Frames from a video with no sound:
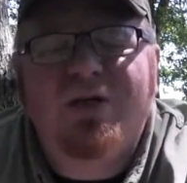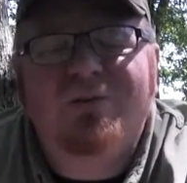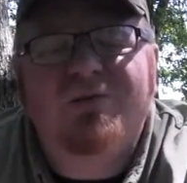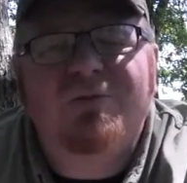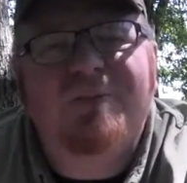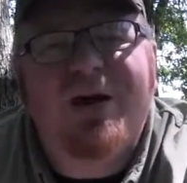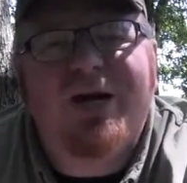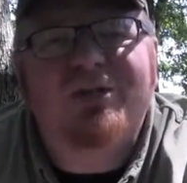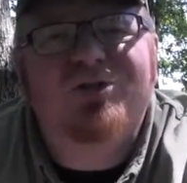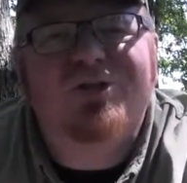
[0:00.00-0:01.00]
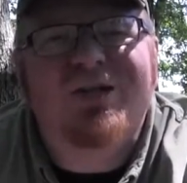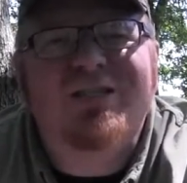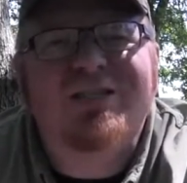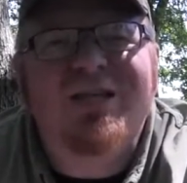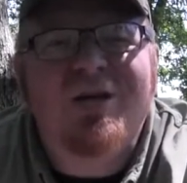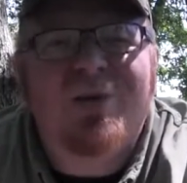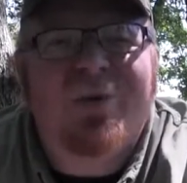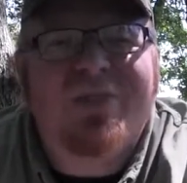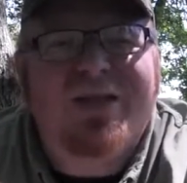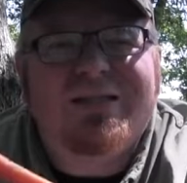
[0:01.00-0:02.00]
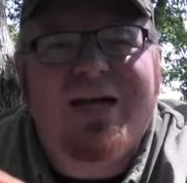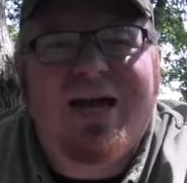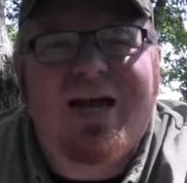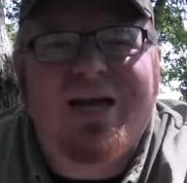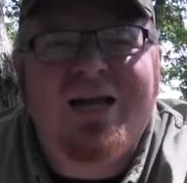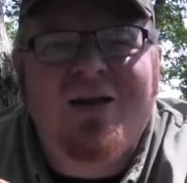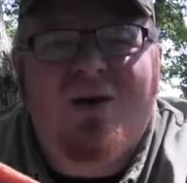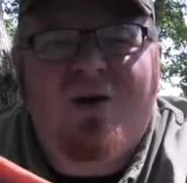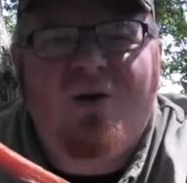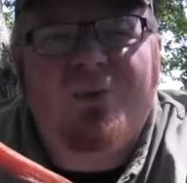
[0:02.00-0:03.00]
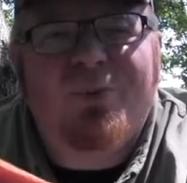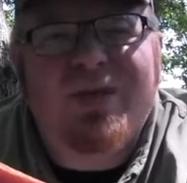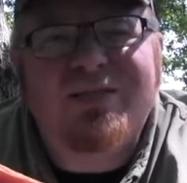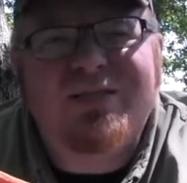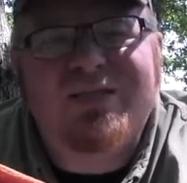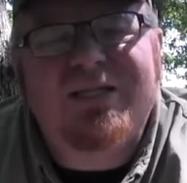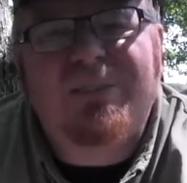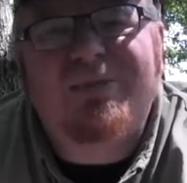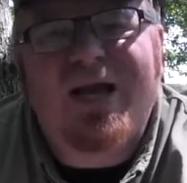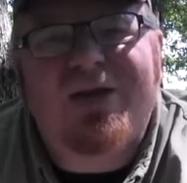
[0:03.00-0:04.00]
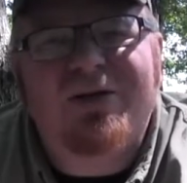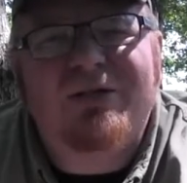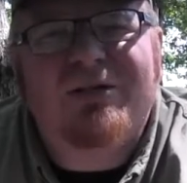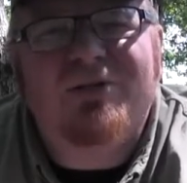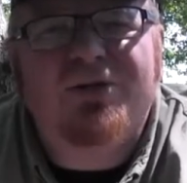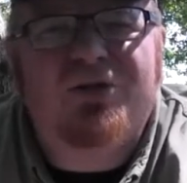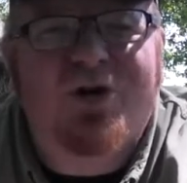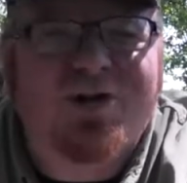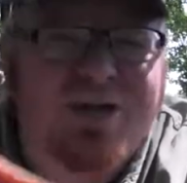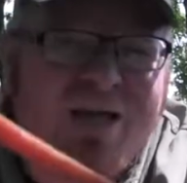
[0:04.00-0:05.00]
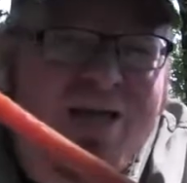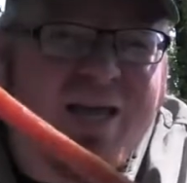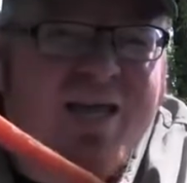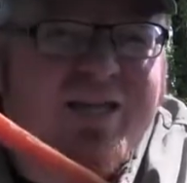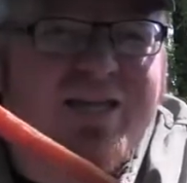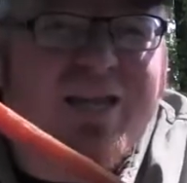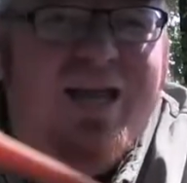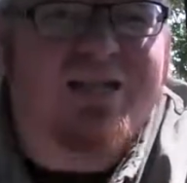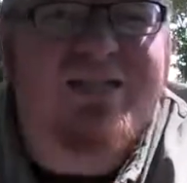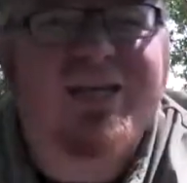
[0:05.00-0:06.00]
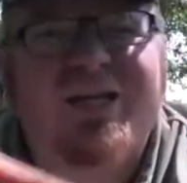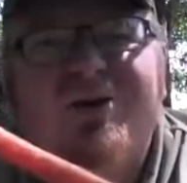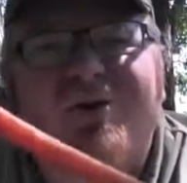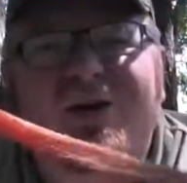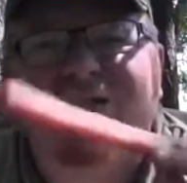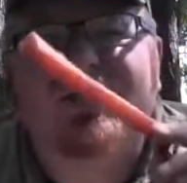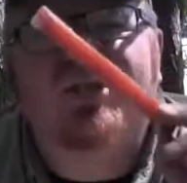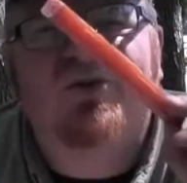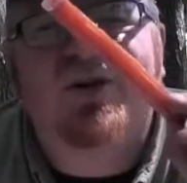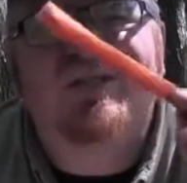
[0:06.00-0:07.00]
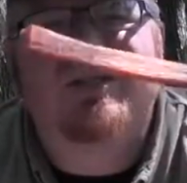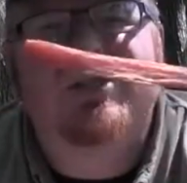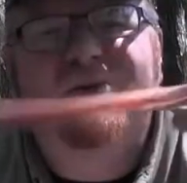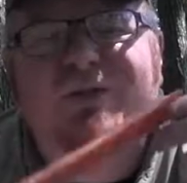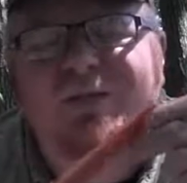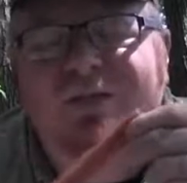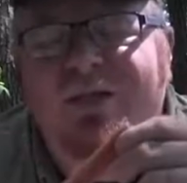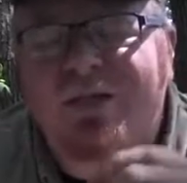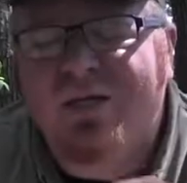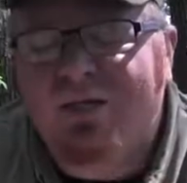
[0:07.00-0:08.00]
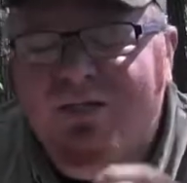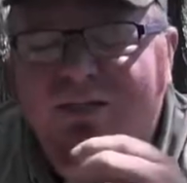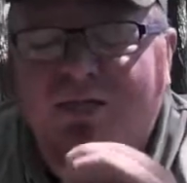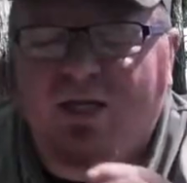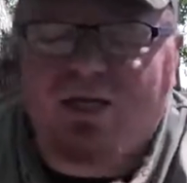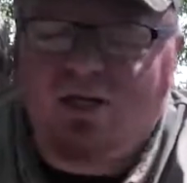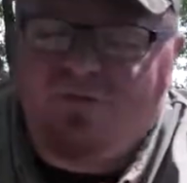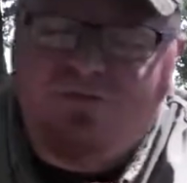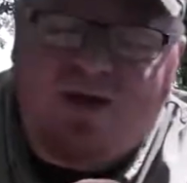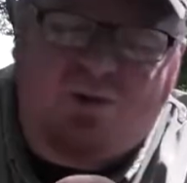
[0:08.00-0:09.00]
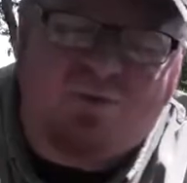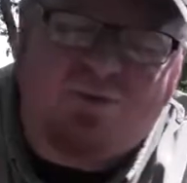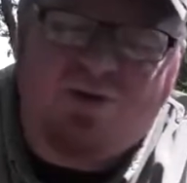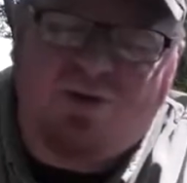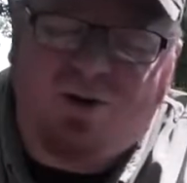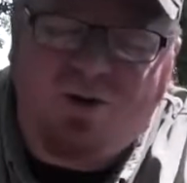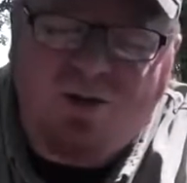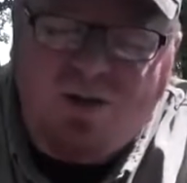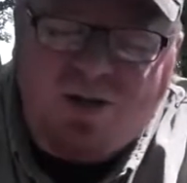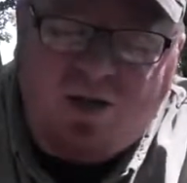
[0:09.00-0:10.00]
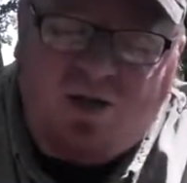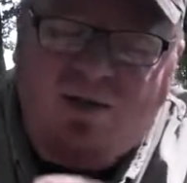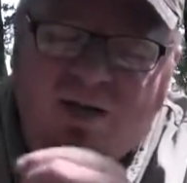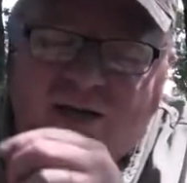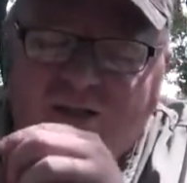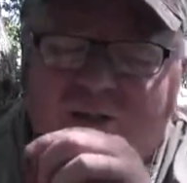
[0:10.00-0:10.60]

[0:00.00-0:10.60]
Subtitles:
comes from the pine trees. When they die, all the resins seep down into the trunk and collect and create this translucent stick of fat wood here. And all I got to